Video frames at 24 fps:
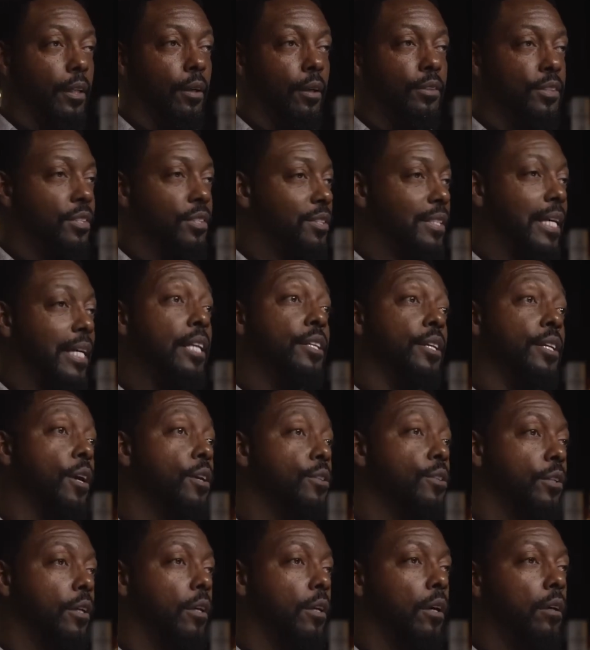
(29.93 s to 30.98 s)
just 10
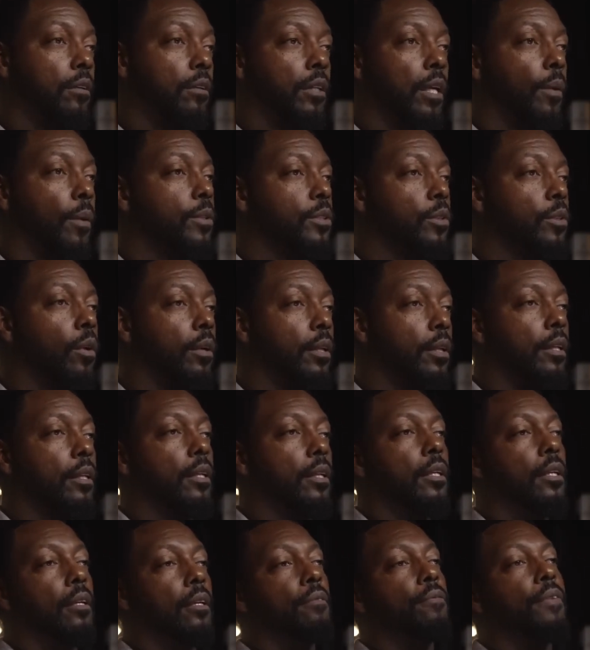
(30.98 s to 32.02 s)
years ago, it was only
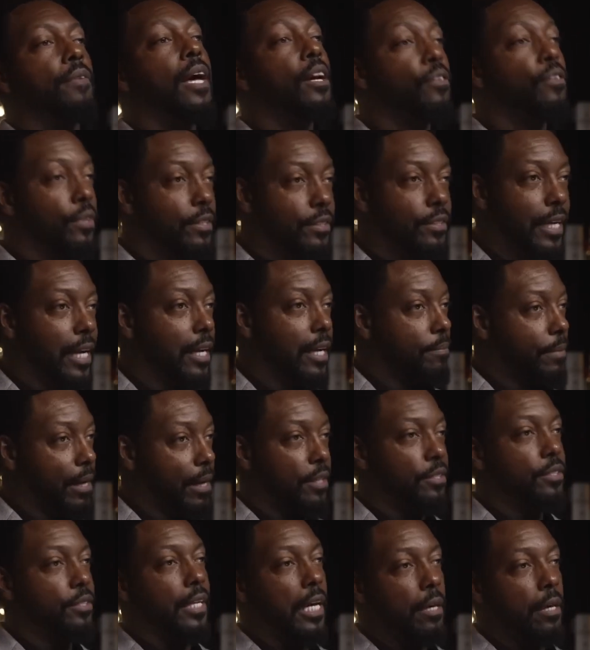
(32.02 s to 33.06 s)
veterans that can
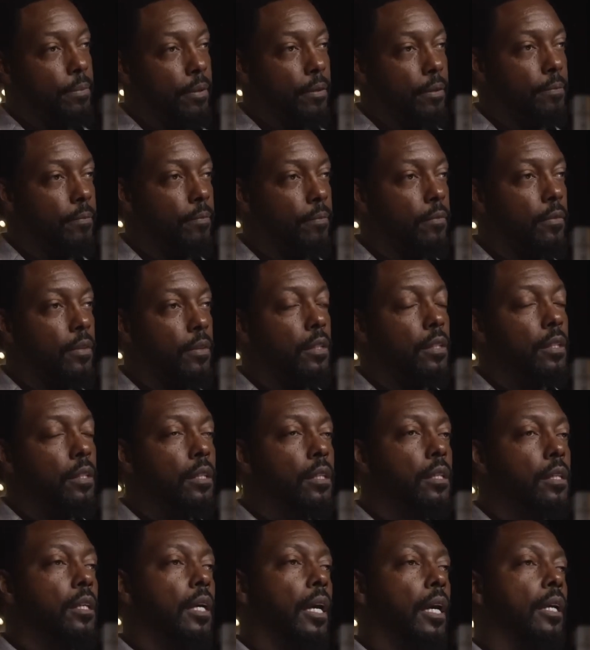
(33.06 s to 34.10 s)
make a statement. Mm-hmm.
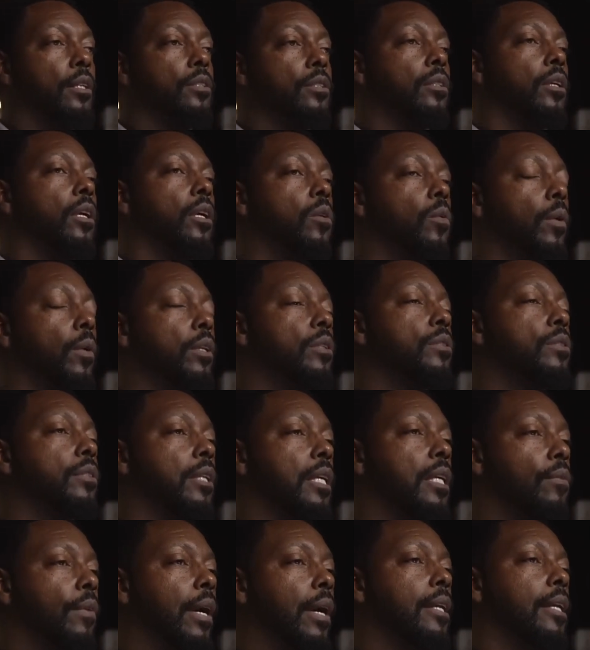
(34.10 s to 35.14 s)
And so what you
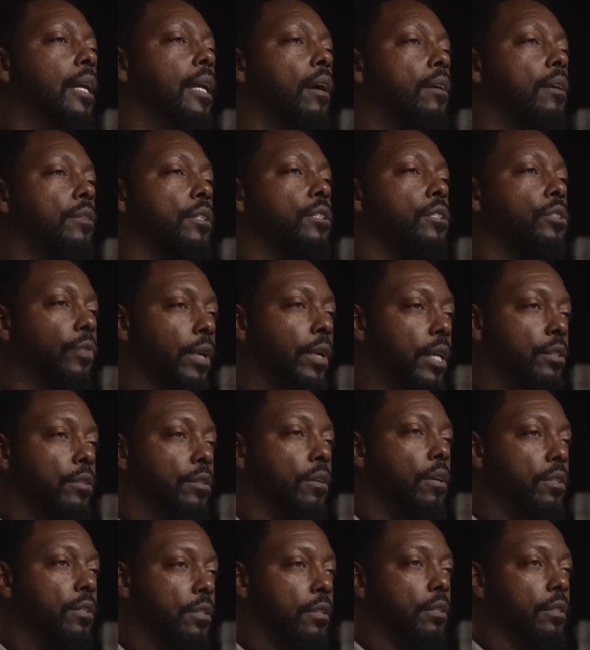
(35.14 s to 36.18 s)
see right now is this
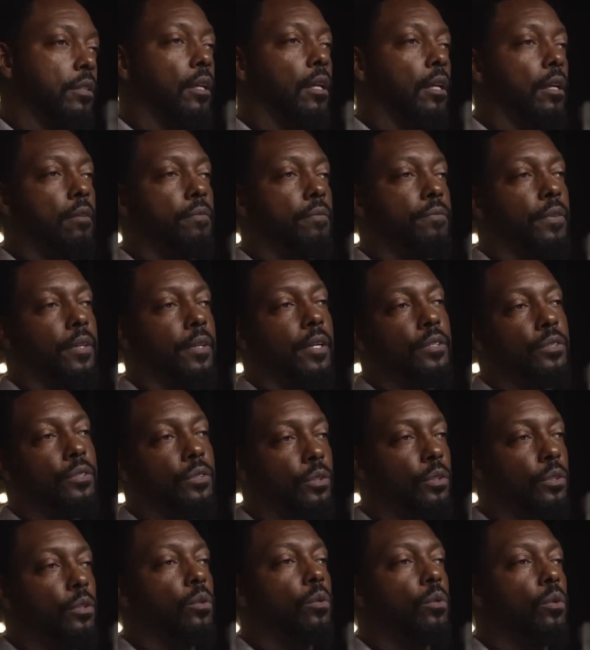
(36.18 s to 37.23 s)
resurgence of this
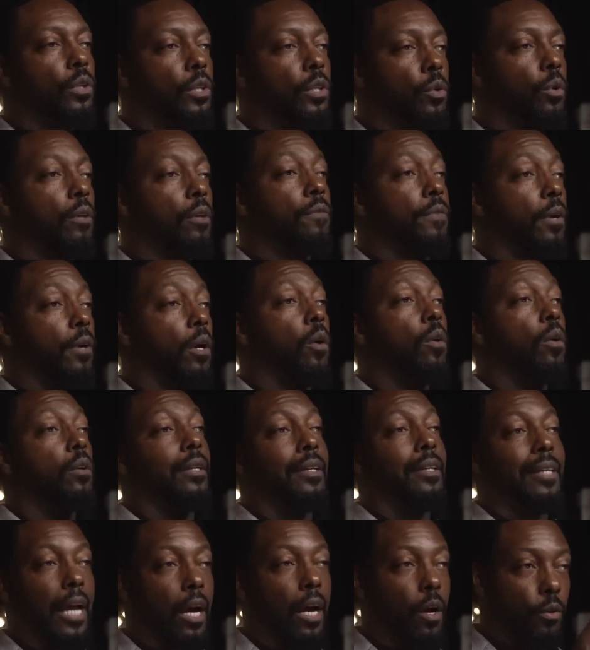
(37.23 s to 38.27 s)
new UFO,
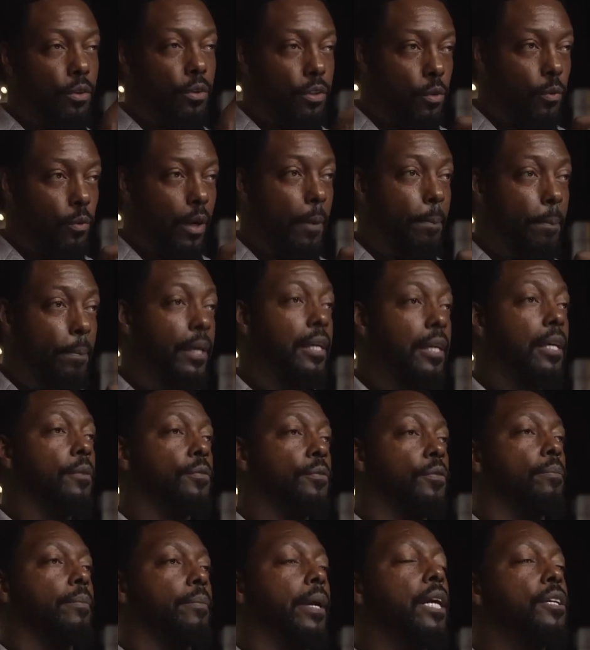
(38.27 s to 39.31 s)
now UAP
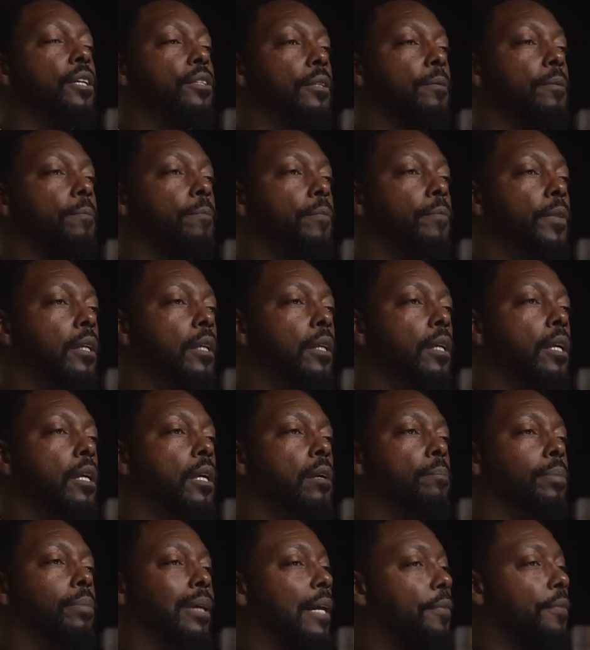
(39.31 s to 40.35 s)
information.
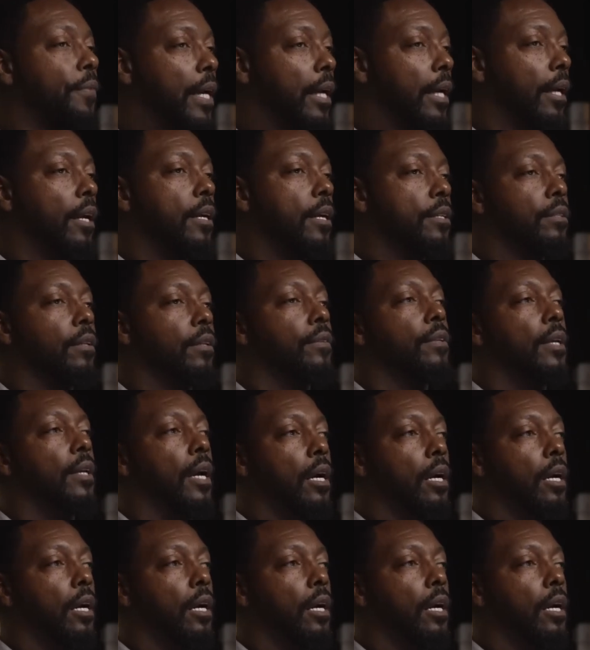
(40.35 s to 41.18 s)
But I think it's an